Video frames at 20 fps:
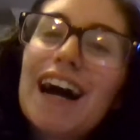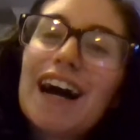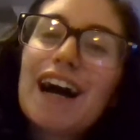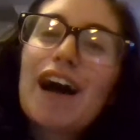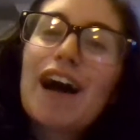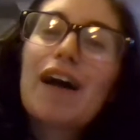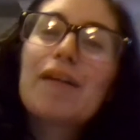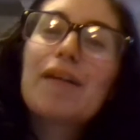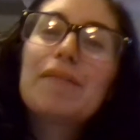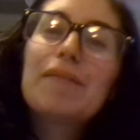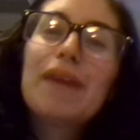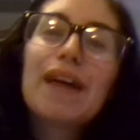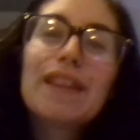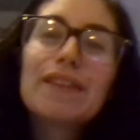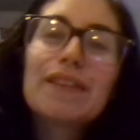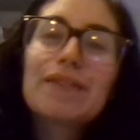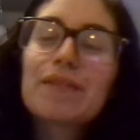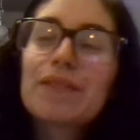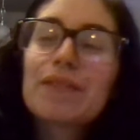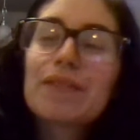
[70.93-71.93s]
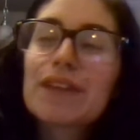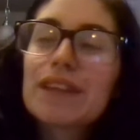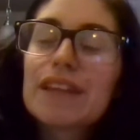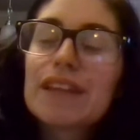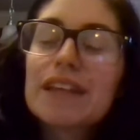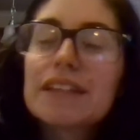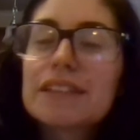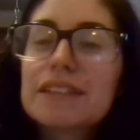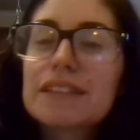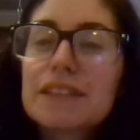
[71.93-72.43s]
And
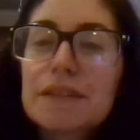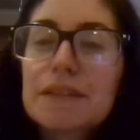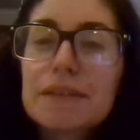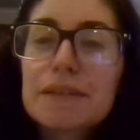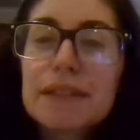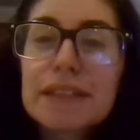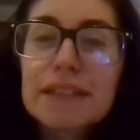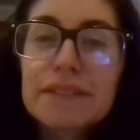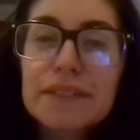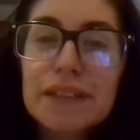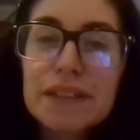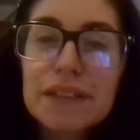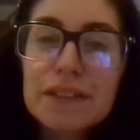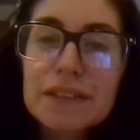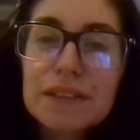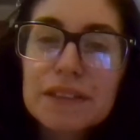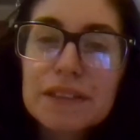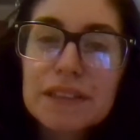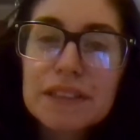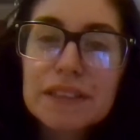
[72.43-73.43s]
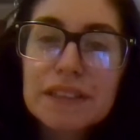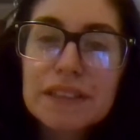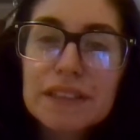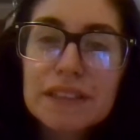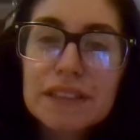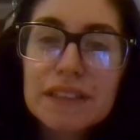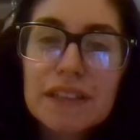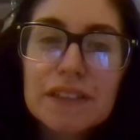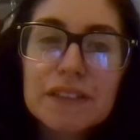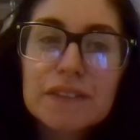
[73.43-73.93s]
with so many different cultures,
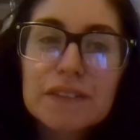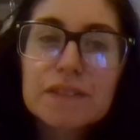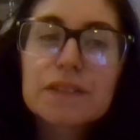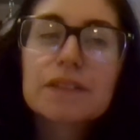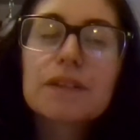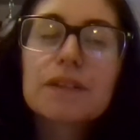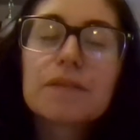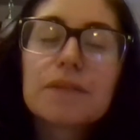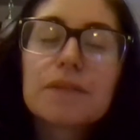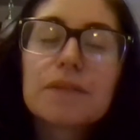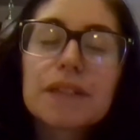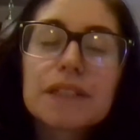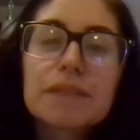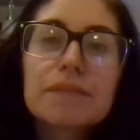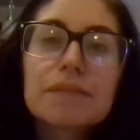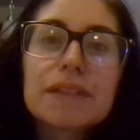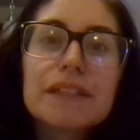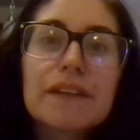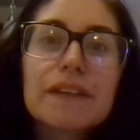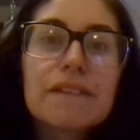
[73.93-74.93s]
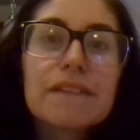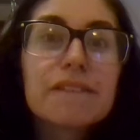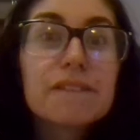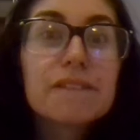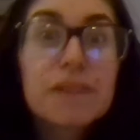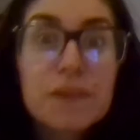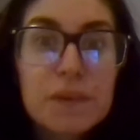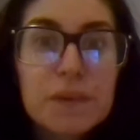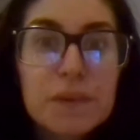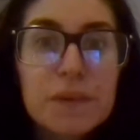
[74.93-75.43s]
there's also so much amazing
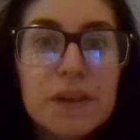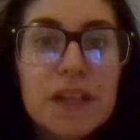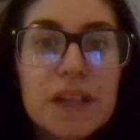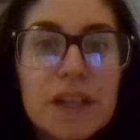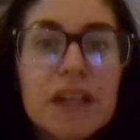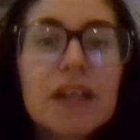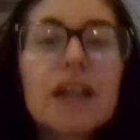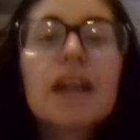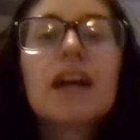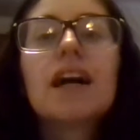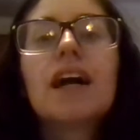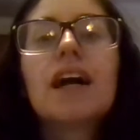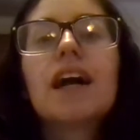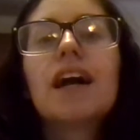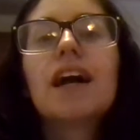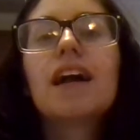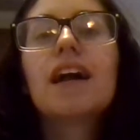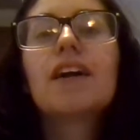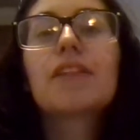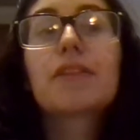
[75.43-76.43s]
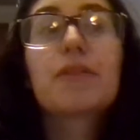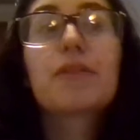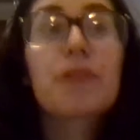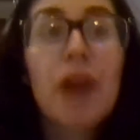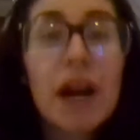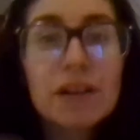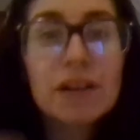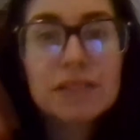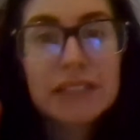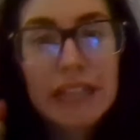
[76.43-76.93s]
food
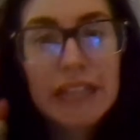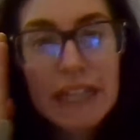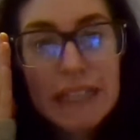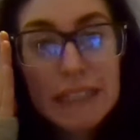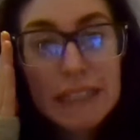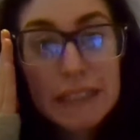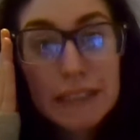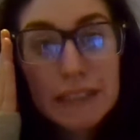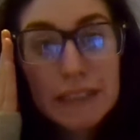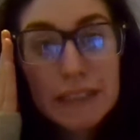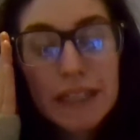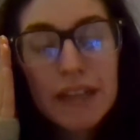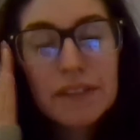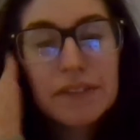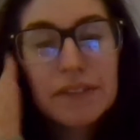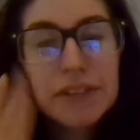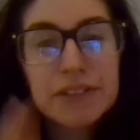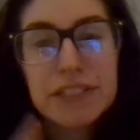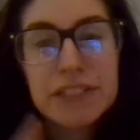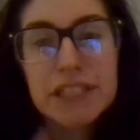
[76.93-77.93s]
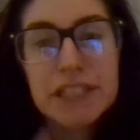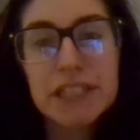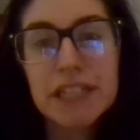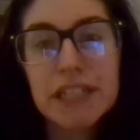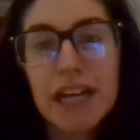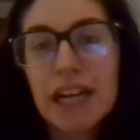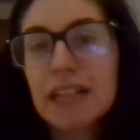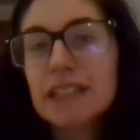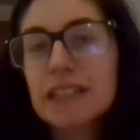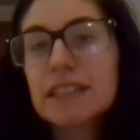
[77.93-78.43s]
throughout Texas. Every region
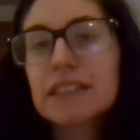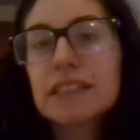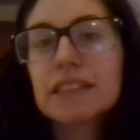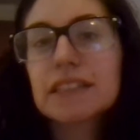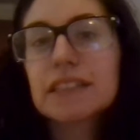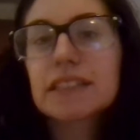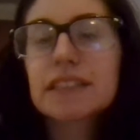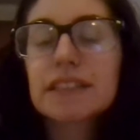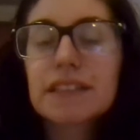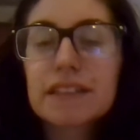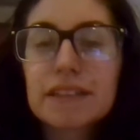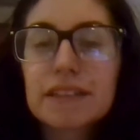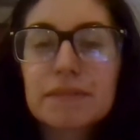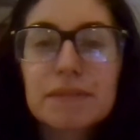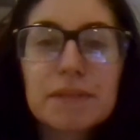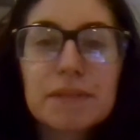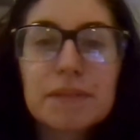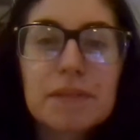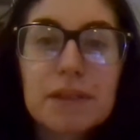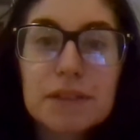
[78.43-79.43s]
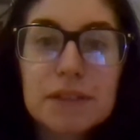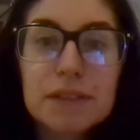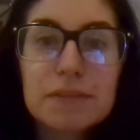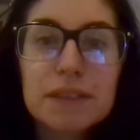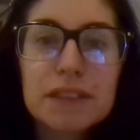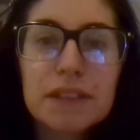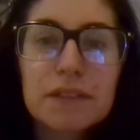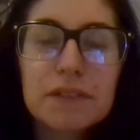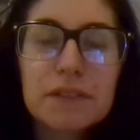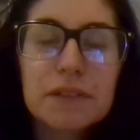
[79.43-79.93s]
has the most
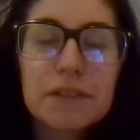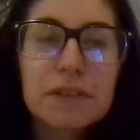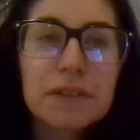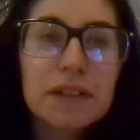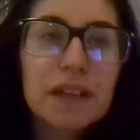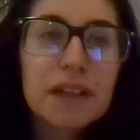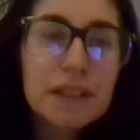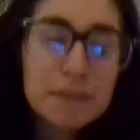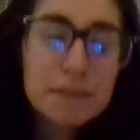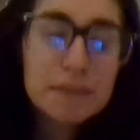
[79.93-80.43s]
amazing food.